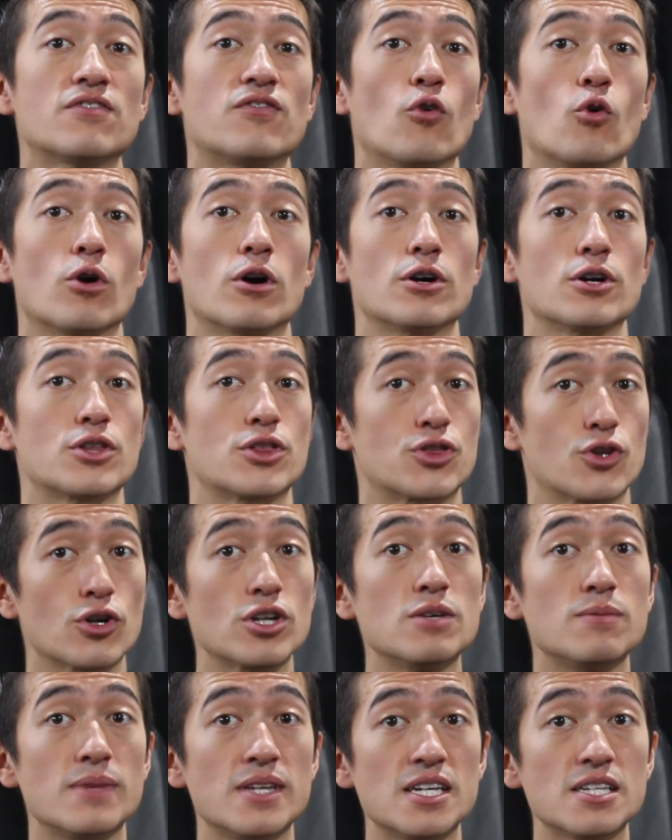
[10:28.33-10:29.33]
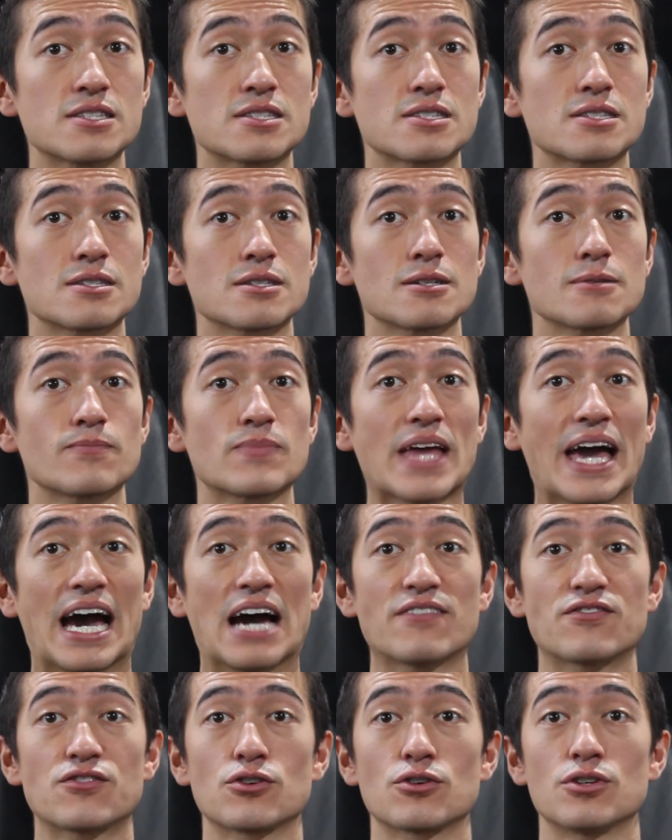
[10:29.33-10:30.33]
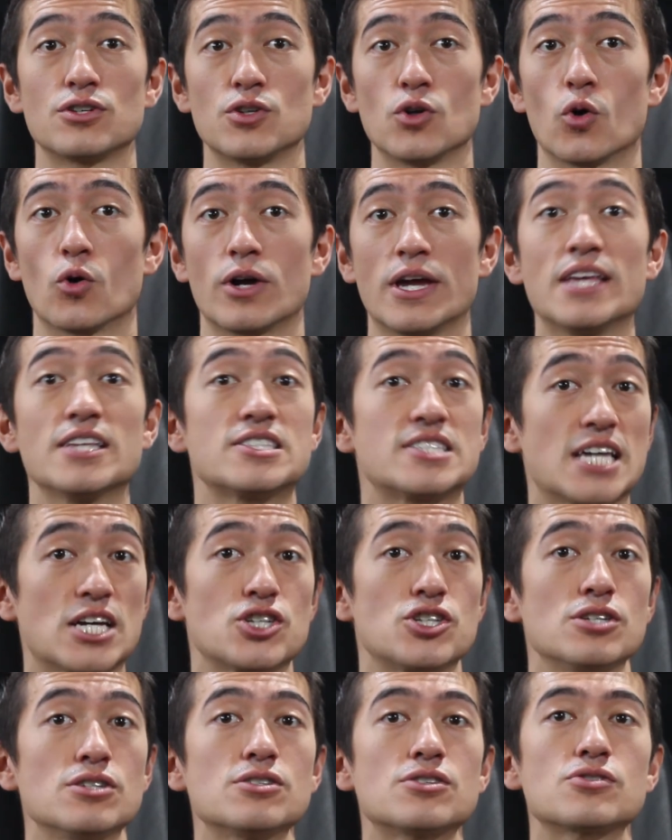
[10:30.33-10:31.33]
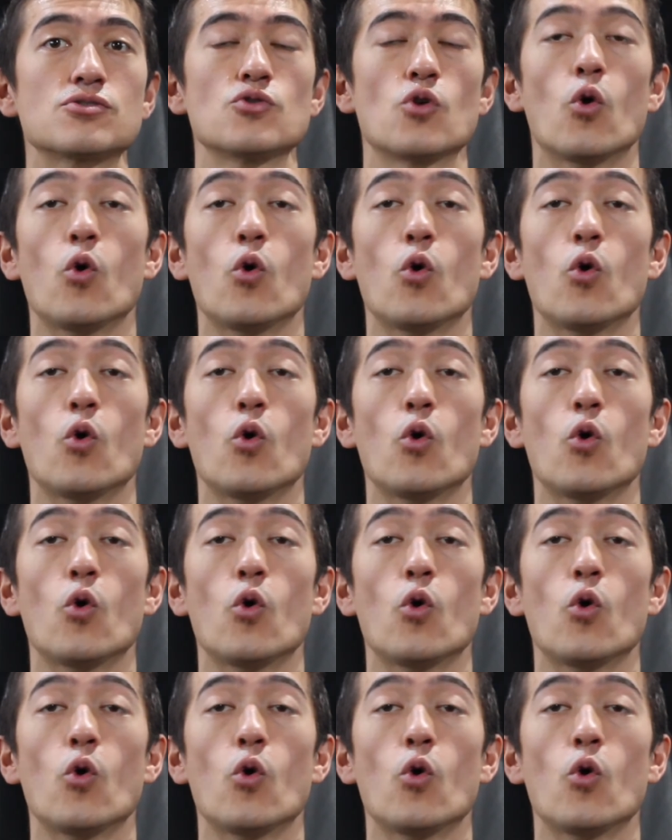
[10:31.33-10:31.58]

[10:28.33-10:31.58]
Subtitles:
for 30 minutes after your HIIT sessions,